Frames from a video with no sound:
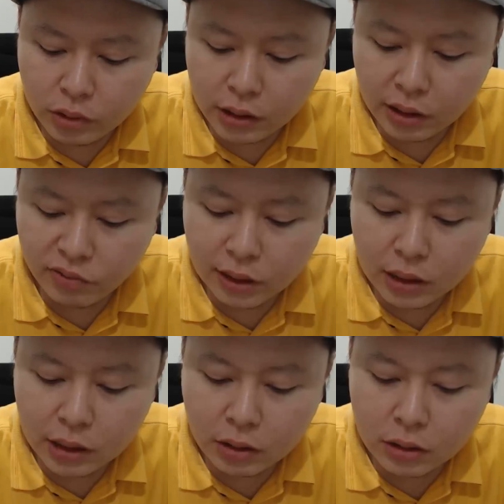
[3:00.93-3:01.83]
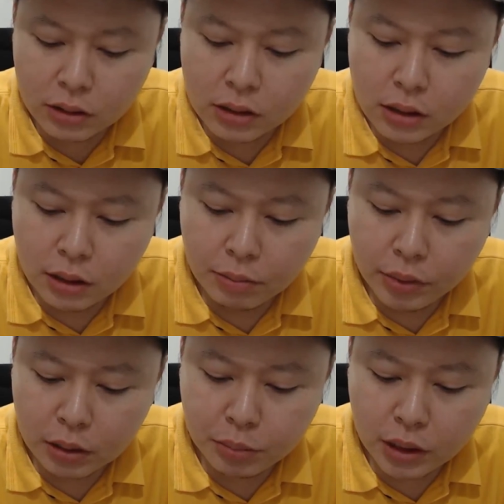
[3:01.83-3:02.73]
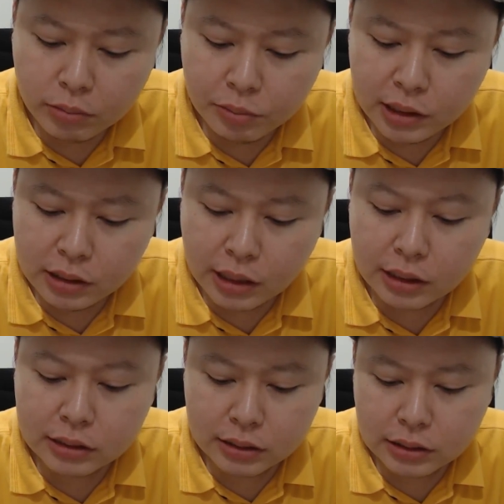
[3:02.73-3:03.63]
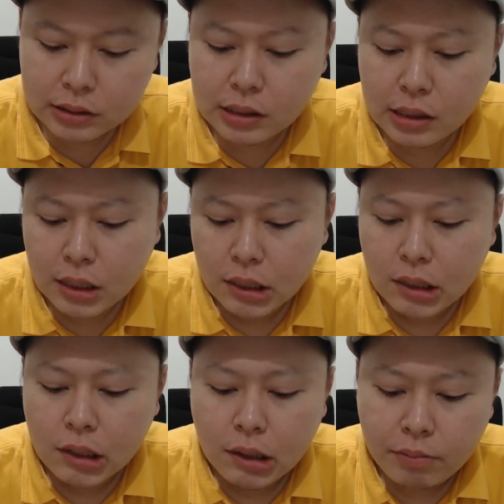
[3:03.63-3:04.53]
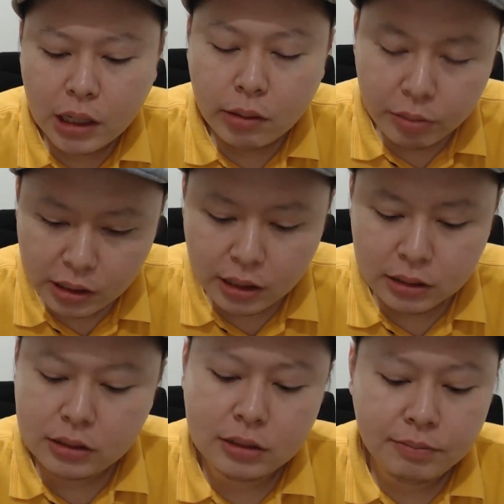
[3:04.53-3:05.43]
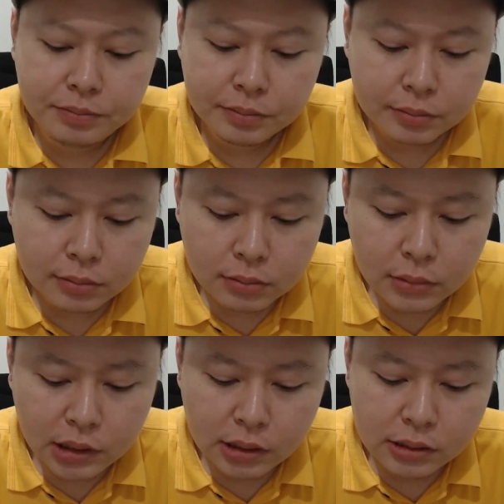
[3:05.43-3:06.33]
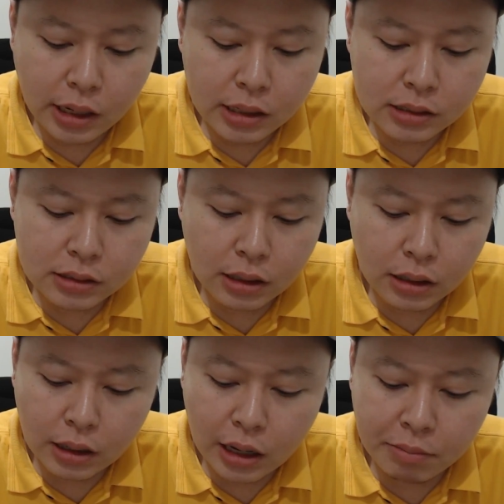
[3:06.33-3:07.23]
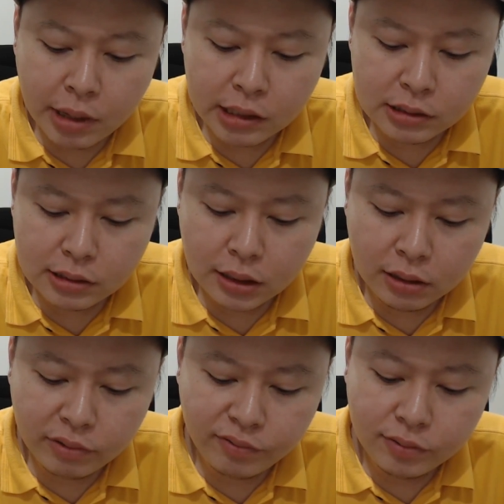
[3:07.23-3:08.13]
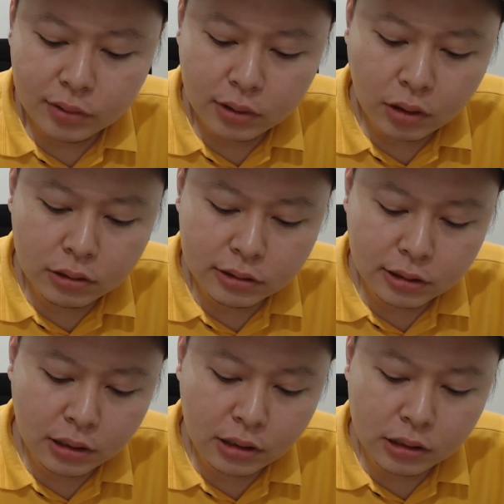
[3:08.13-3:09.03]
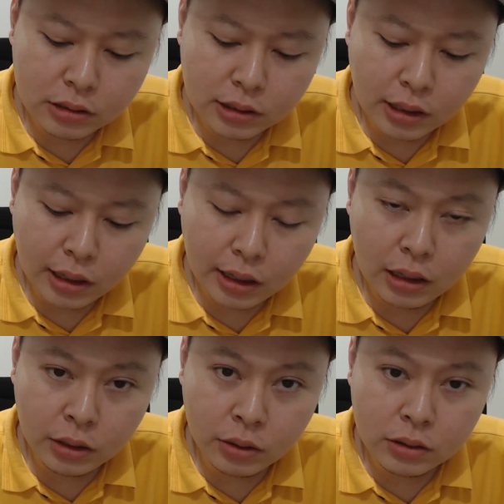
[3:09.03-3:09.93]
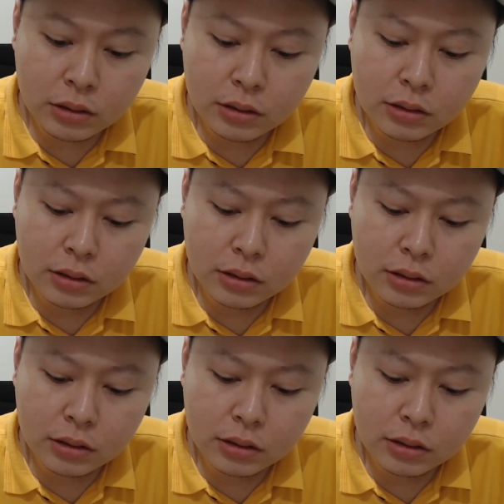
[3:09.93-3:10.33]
already have Alanon, but probably yes, probably yes, since uh, I myself constantly using Alanon.